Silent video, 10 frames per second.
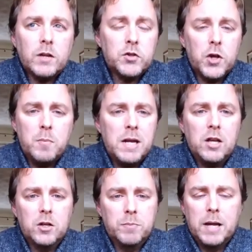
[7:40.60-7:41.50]
So many
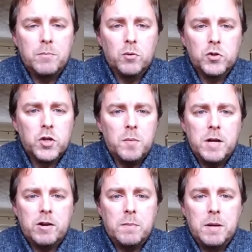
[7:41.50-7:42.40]
good people, so
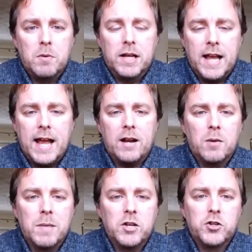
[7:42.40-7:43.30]
many great people. I
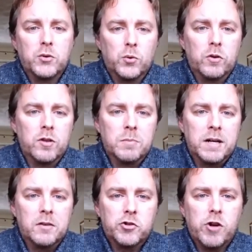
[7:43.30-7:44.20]
cannot mention all of them, and
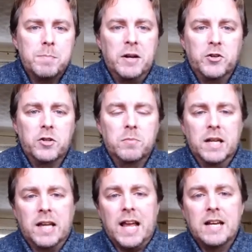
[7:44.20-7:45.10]
I'll try and mention them
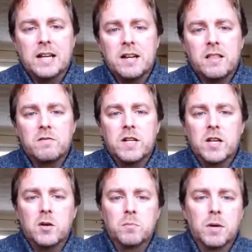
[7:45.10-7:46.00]
again in another
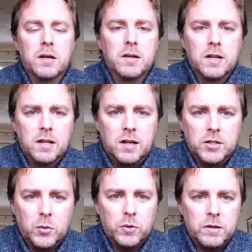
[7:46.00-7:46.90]
video. But I
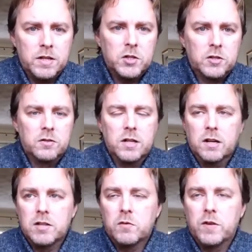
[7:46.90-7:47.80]
don't want this
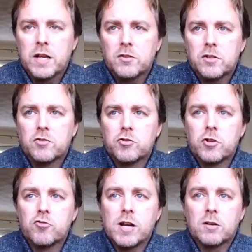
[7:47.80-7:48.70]
video to
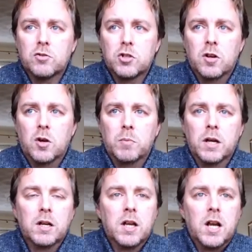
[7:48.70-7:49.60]
drag on too long.
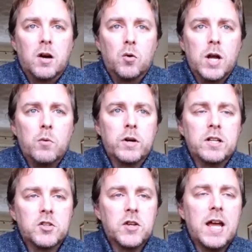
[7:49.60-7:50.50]
But all I wanted
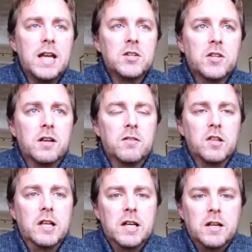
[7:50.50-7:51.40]
to say is that
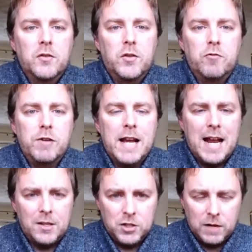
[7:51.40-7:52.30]
the
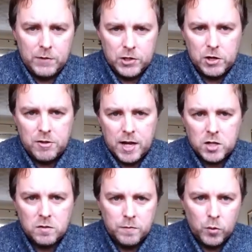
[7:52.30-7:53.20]
reality for
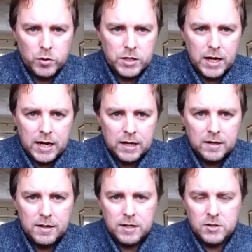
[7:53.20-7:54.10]
2014
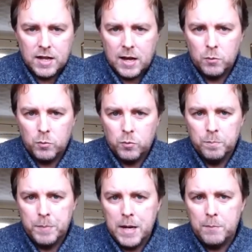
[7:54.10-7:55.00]
is that
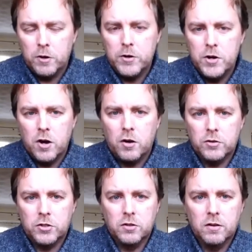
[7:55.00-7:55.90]
people are
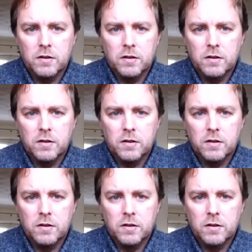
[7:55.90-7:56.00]
not